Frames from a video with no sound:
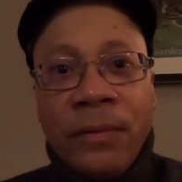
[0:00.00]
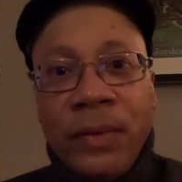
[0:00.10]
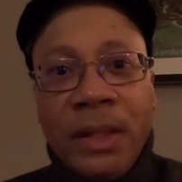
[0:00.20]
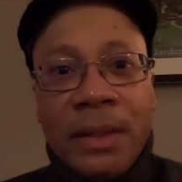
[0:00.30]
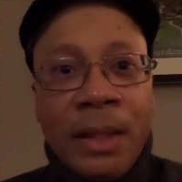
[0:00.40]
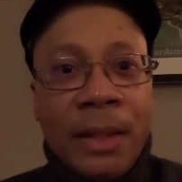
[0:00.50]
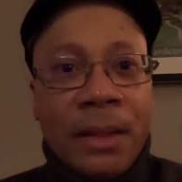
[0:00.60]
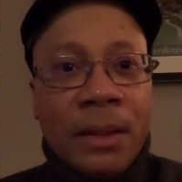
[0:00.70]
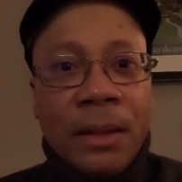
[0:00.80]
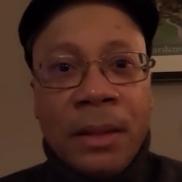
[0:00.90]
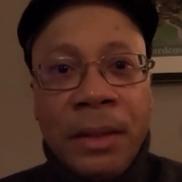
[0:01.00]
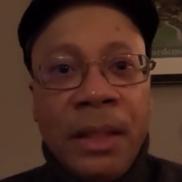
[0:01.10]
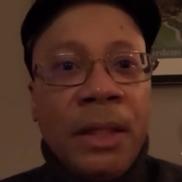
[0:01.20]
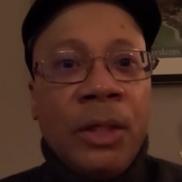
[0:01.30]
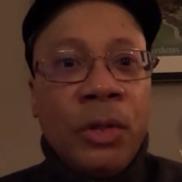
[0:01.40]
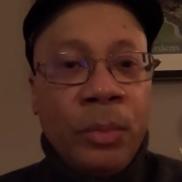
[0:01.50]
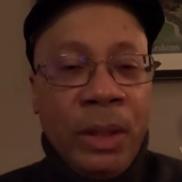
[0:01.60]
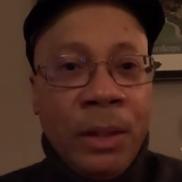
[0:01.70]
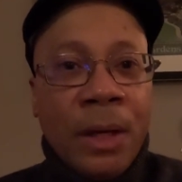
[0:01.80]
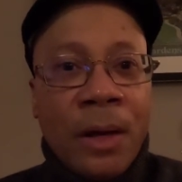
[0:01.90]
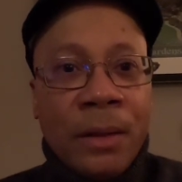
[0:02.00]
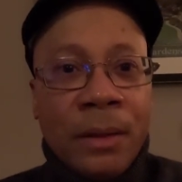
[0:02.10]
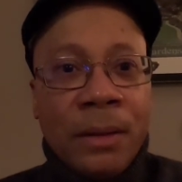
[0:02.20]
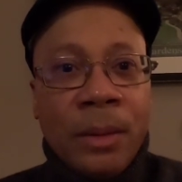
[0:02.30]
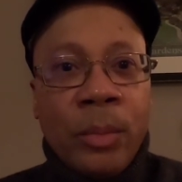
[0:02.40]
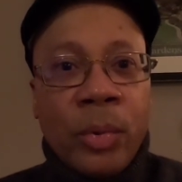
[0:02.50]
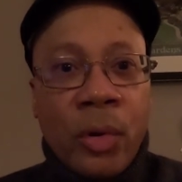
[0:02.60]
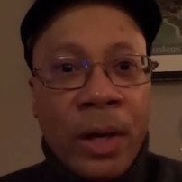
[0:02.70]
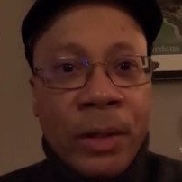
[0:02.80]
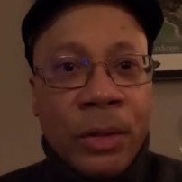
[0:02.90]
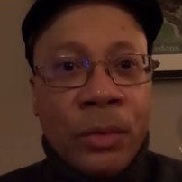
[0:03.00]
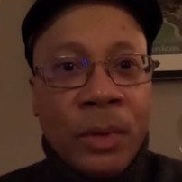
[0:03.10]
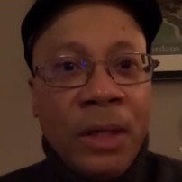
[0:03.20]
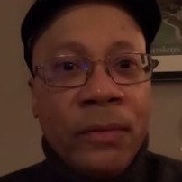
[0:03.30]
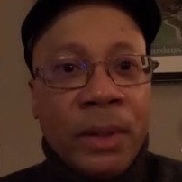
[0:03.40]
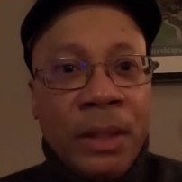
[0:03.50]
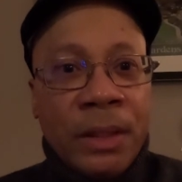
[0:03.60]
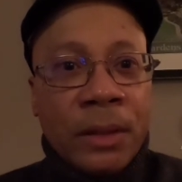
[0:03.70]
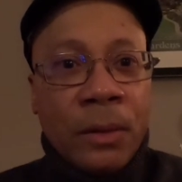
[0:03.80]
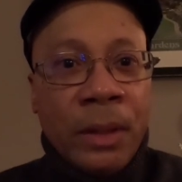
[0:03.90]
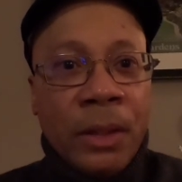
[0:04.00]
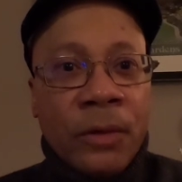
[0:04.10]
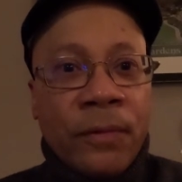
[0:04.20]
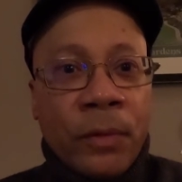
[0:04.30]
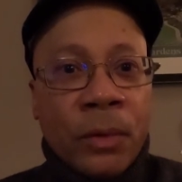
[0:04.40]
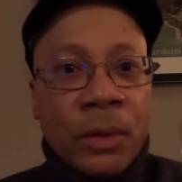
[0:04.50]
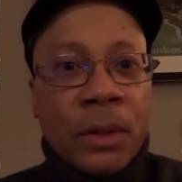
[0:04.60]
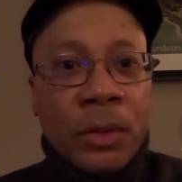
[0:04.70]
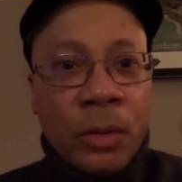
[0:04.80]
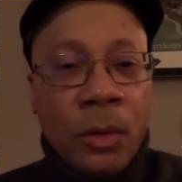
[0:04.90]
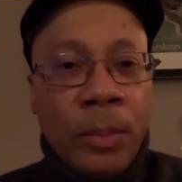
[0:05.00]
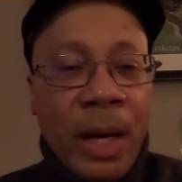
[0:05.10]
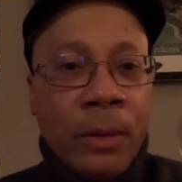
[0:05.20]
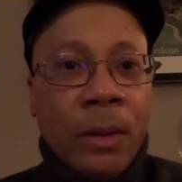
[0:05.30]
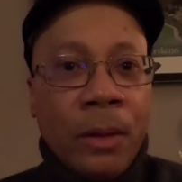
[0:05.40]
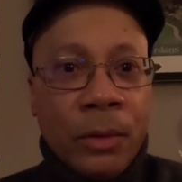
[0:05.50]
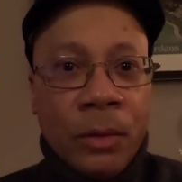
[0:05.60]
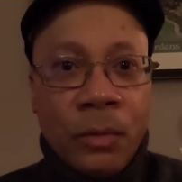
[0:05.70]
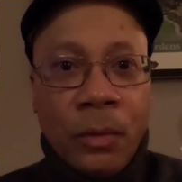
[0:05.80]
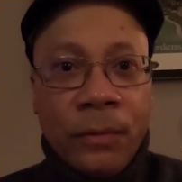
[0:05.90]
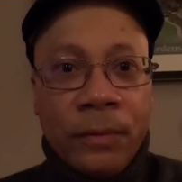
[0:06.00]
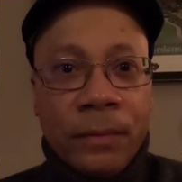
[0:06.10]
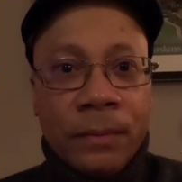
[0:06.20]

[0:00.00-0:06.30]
things that needed to be done prior to even installing the first solar panel on the roof.